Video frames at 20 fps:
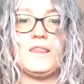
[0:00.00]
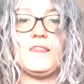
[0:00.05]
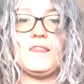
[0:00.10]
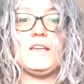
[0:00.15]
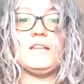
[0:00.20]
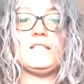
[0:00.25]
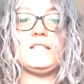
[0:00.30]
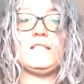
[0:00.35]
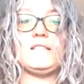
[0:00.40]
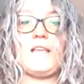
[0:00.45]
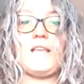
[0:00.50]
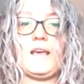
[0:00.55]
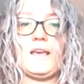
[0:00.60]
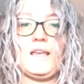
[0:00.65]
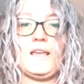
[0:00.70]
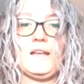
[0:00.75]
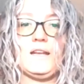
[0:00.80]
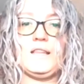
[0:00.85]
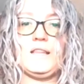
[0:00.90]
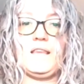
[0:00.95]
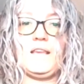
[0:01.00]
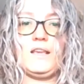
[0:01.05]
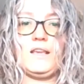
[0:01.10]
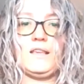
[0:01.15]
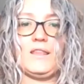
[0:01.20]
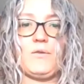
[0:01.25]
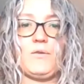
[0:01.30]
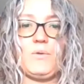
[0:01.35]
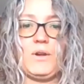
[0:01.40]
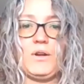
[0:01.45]
The second thing
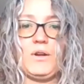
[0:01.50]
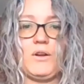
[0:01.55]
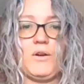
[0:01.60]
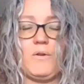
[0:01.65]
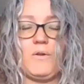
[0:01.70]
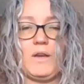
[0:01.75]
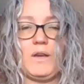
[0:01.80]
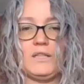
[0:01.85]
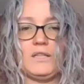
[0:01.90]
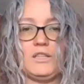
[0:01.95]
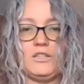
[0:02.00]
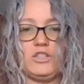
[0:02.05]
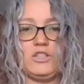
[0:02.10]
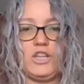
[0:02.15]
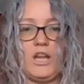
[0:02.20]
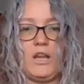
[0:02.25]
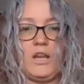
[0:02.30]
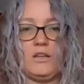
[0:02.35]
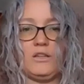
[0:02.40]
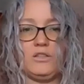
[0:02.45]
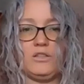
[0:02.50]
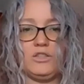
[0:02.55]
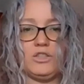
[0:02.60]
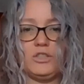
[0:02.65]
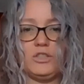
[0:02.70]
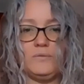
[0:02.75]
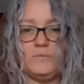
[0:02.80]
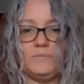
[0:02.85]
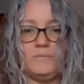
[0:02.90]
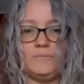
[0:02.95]
that we're going to change,